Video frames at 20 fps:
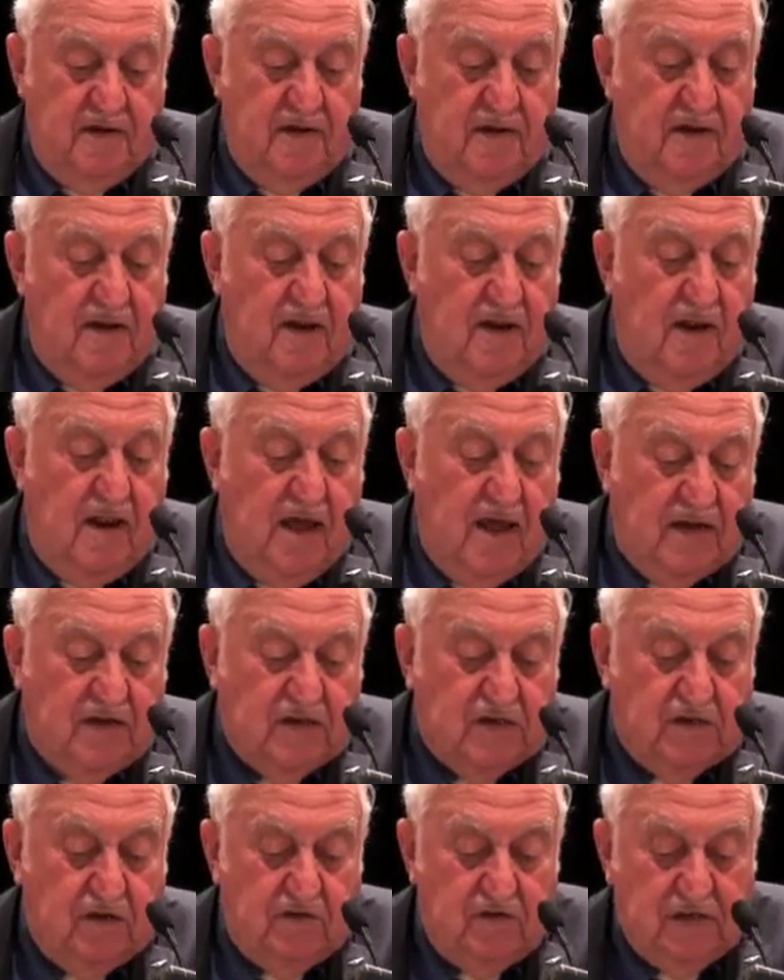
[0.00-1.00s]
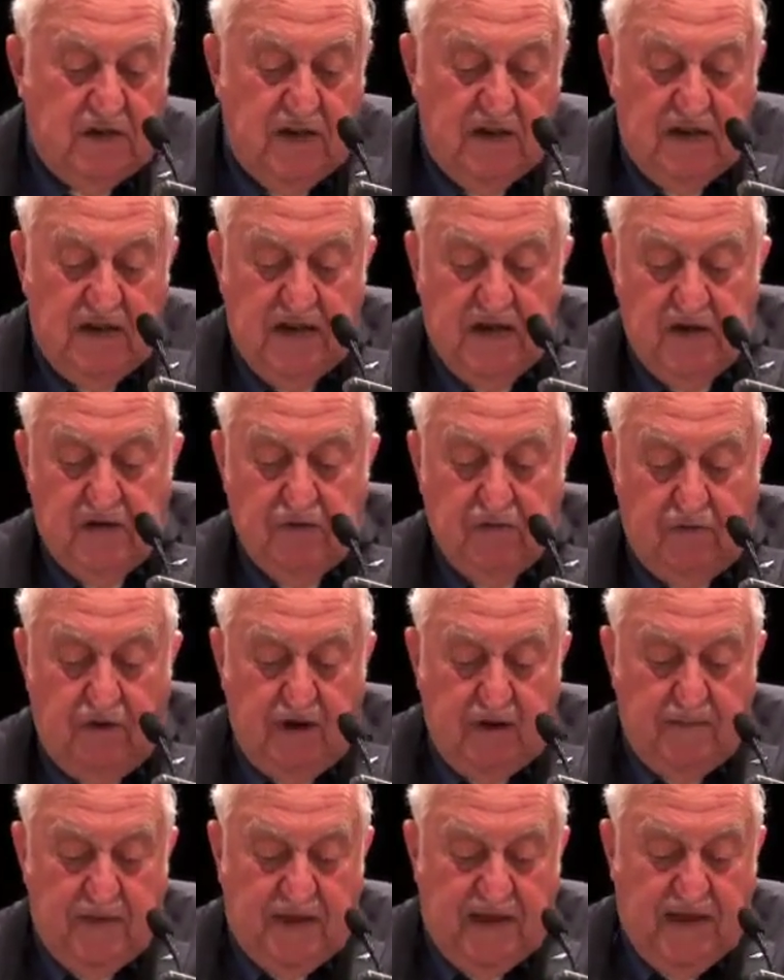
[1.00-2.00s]
Next, there's a need to
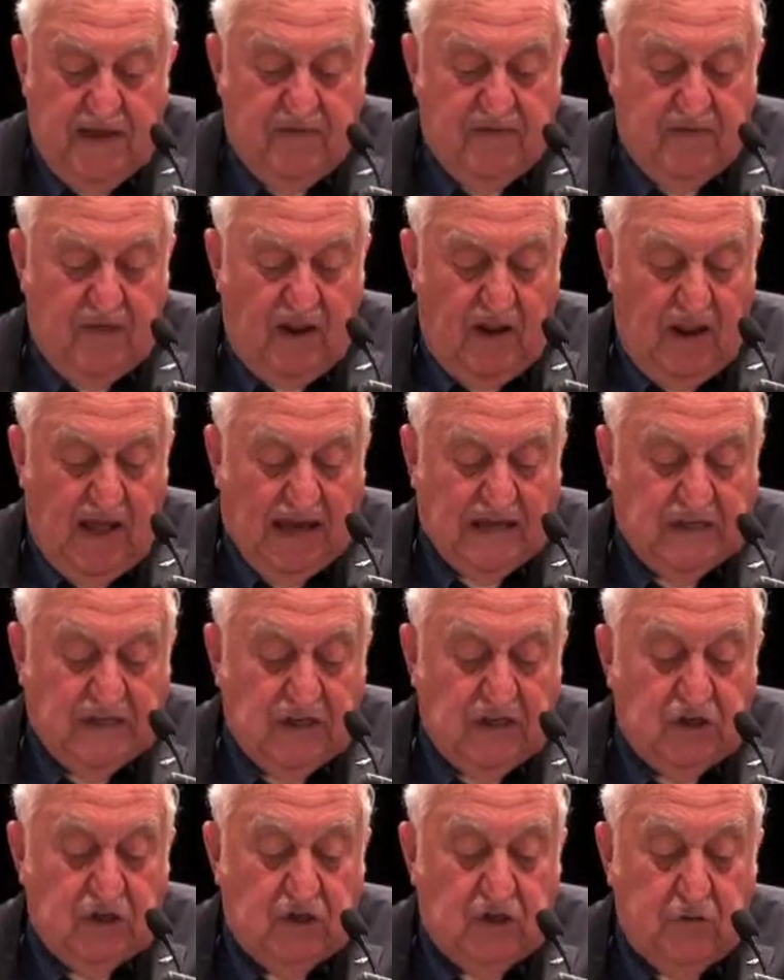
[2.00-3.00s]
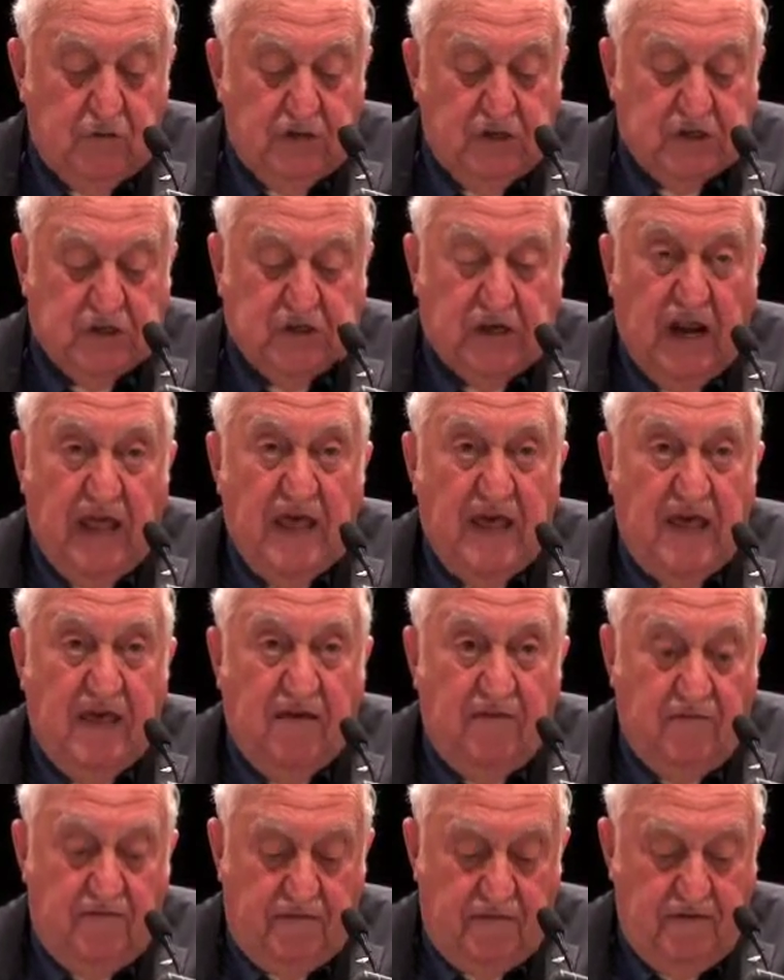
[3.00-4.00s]
eliminate the license to
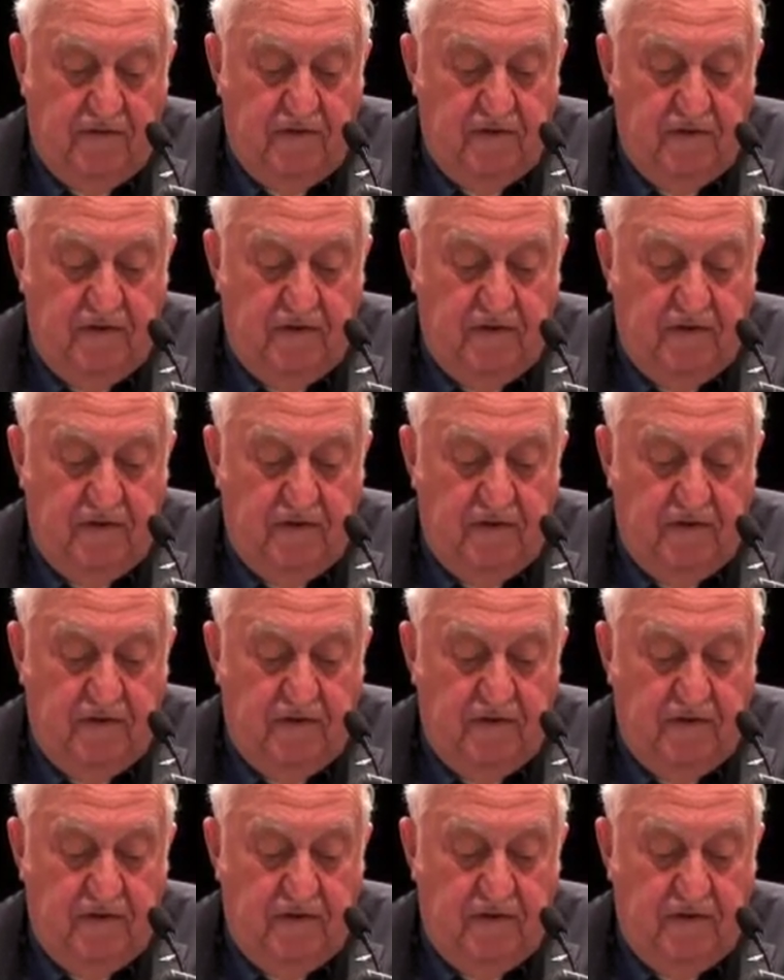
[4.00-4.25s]
enslave